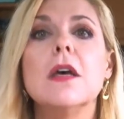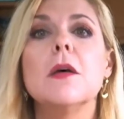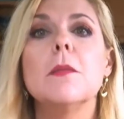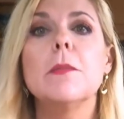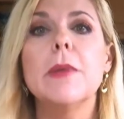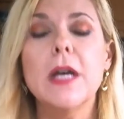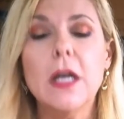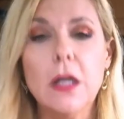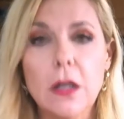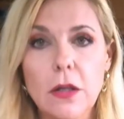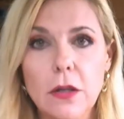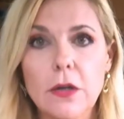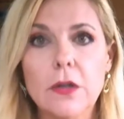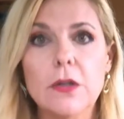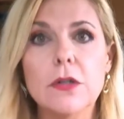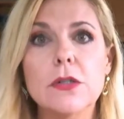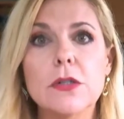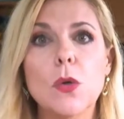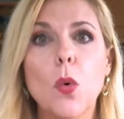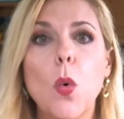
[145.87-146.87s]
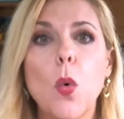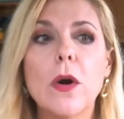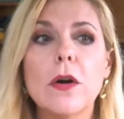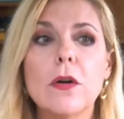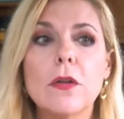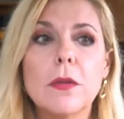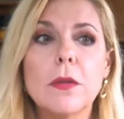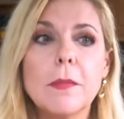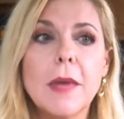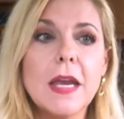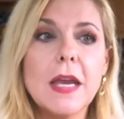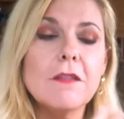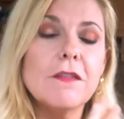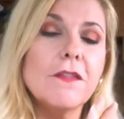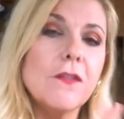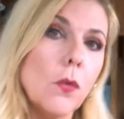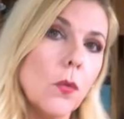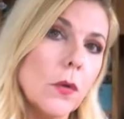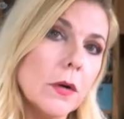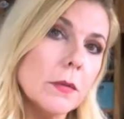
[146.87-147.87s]
pillars, what are the main
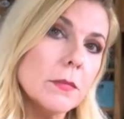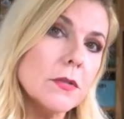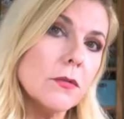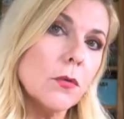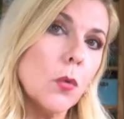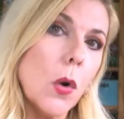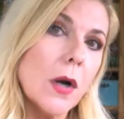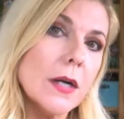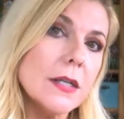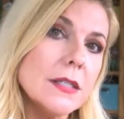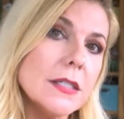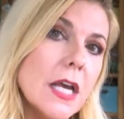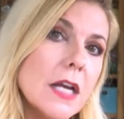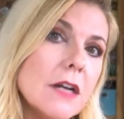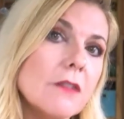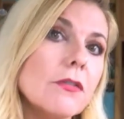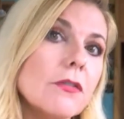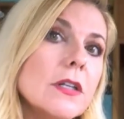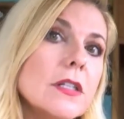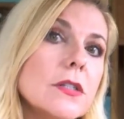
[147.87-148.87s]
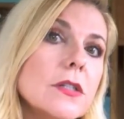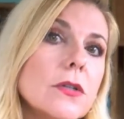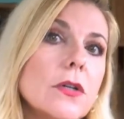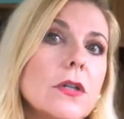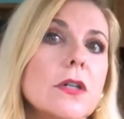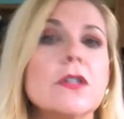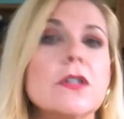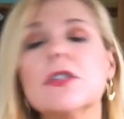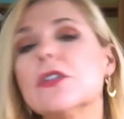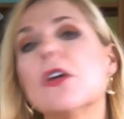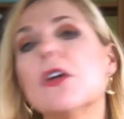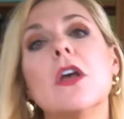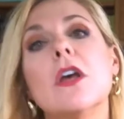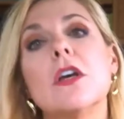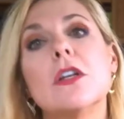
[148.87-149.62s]
forms of quantitative research?